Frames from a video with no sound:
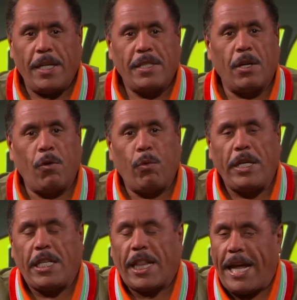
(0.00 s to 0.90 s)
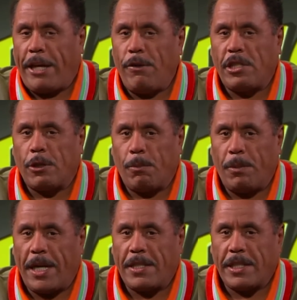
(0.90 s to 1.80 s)
So we thank you so
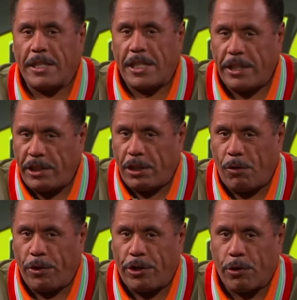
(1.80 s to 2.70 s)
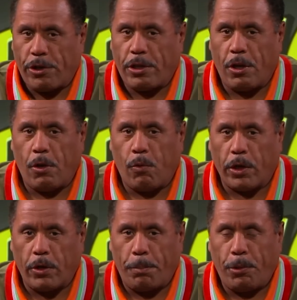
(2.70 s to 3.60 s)
much. Let's, this show is your show. We're
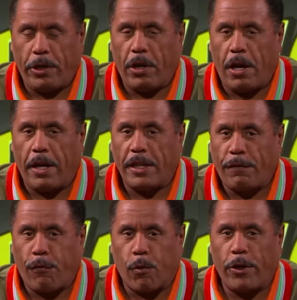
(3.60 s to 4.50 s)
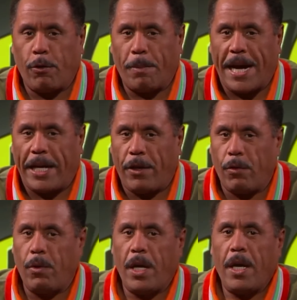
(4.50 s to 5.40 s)
gonna put it on. It's for you, by
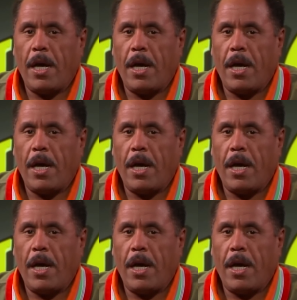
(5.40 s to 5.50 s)
you.